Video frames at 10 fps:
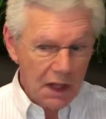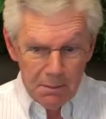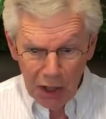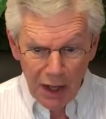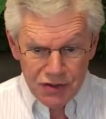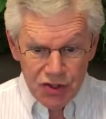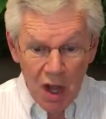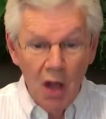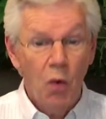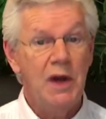Plus,
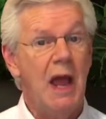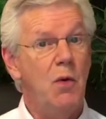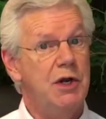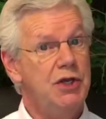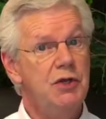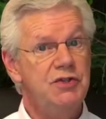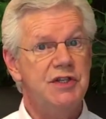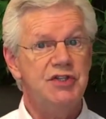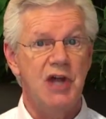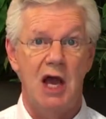when I want to use
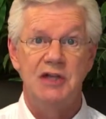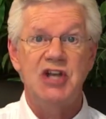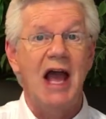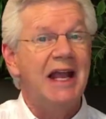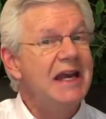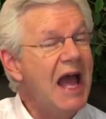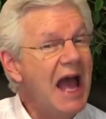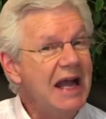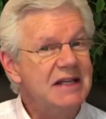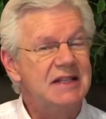this knowledge, I can
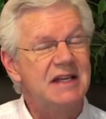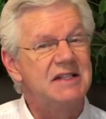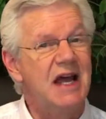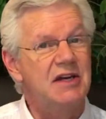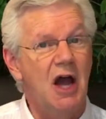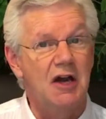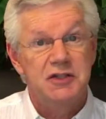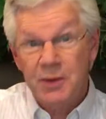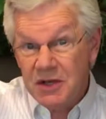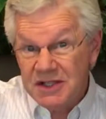access that
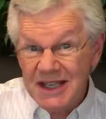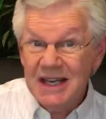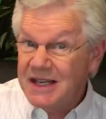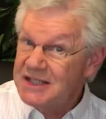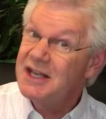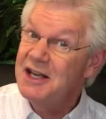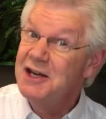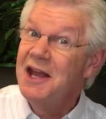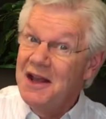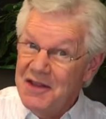knowledge because it is
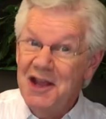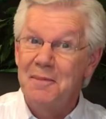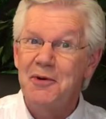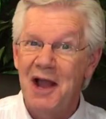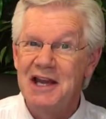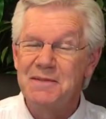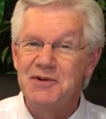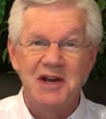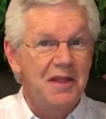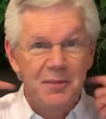in the upper
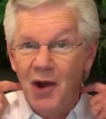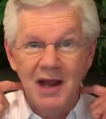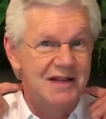80% of the brain.